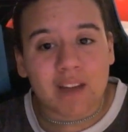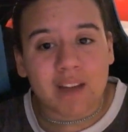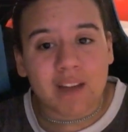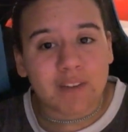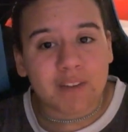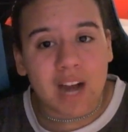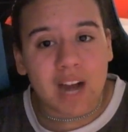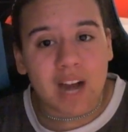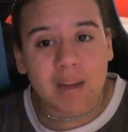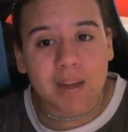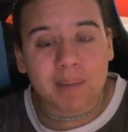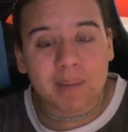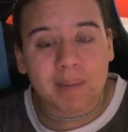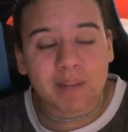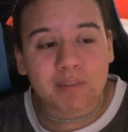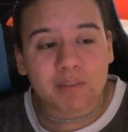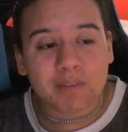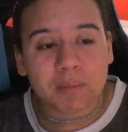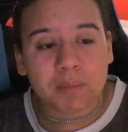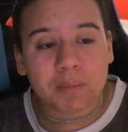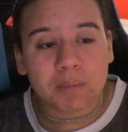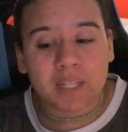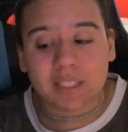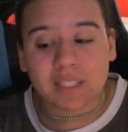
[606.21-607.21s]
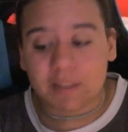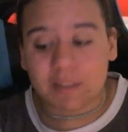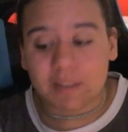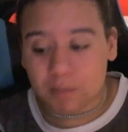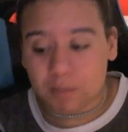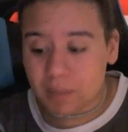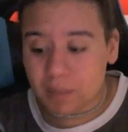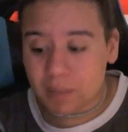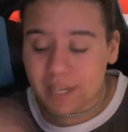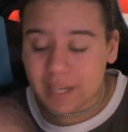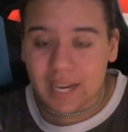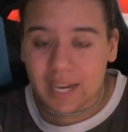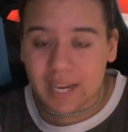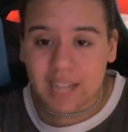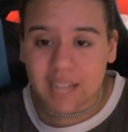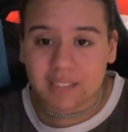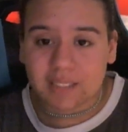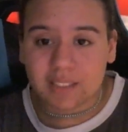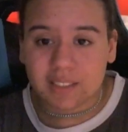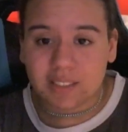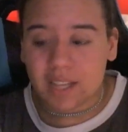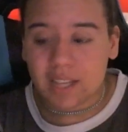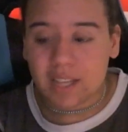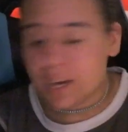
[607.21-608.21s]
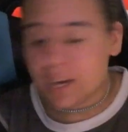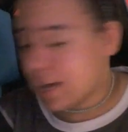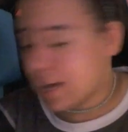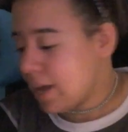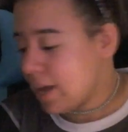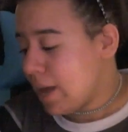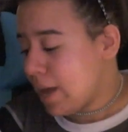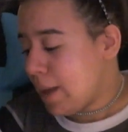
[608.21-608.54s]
ever had made for me, except for my headset.